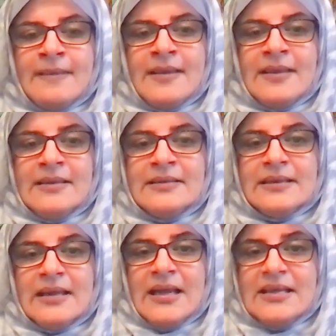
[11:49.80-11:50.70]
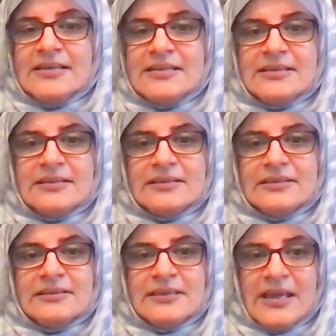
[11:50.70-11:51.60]
And as the
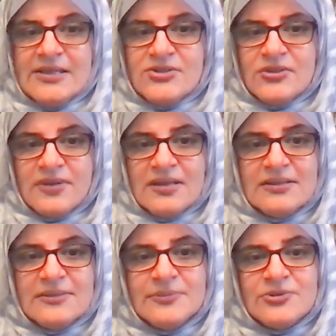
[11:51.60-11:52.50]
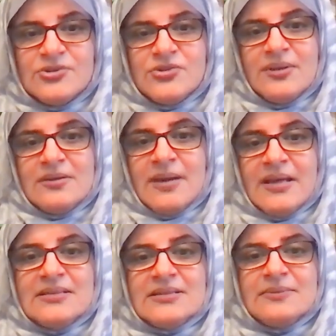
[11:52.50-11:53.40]
nights of Qadr approach, we are
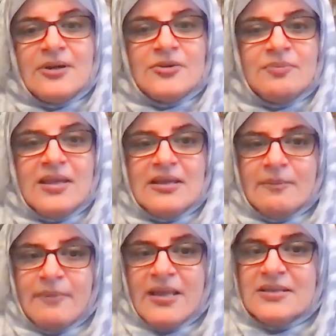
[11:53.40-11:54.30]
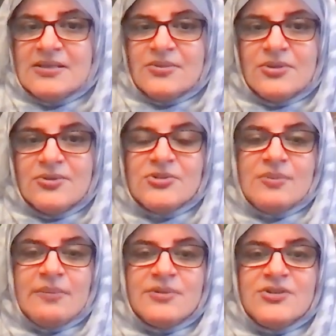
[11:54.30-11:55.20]
reminded about making amends with those
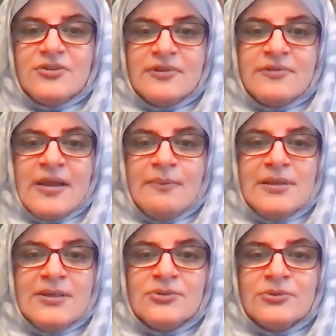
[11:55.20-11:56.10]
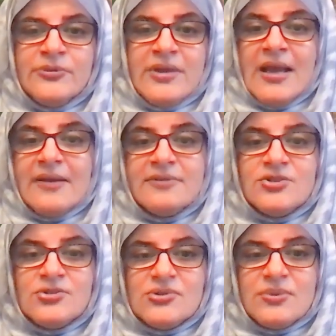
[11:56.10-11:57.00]
members of our family whom we have
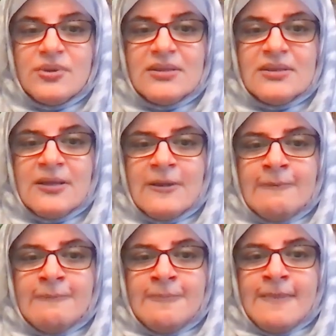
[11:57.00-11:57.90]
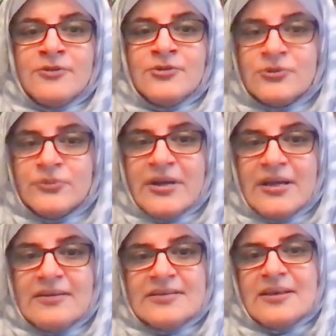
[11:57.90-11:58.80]
issues with. Through
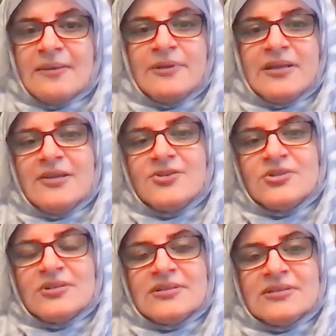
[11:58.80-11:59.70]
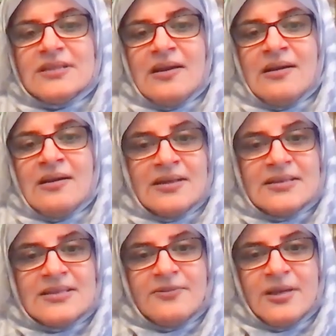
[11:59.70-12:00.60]
prayer and supplication, our
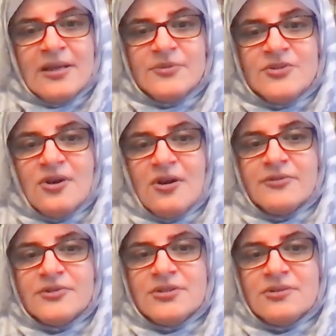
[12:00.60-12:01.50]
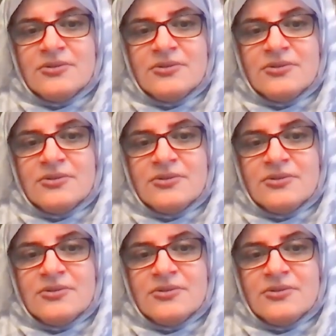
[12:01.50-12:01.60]
hearts have become soft.